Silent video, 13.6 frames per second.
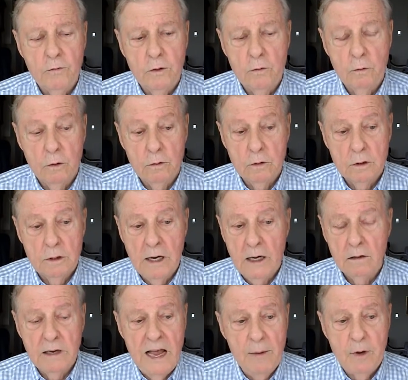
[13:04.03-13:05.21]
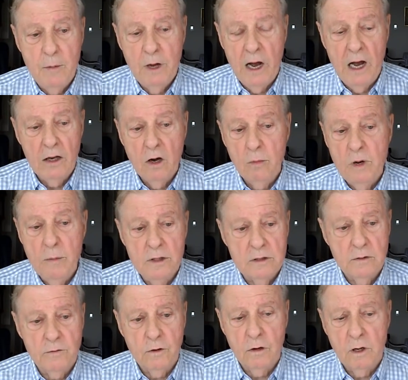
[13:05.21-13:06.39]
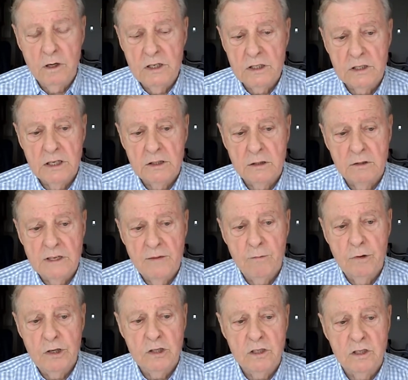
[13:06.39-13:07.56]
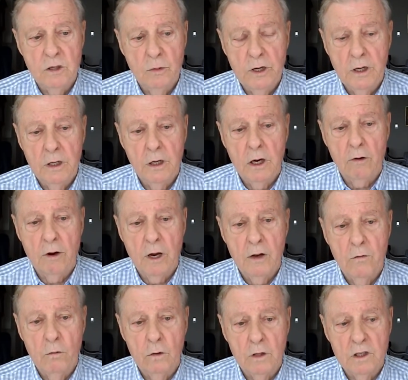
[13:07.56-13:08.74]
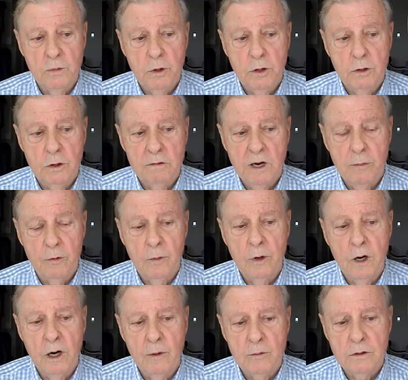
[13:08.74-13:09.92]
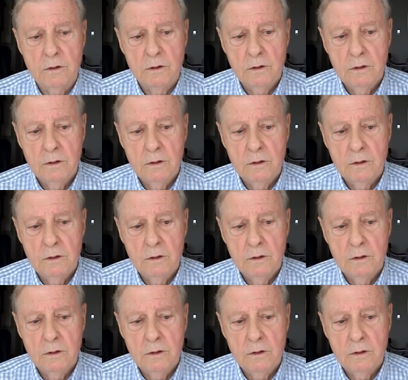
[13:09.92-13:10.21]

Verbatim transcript: often. Well, I don't know how many. I know we must have flown at least six or seven missions that we didn't get credit for because we couldn't drop our bombs.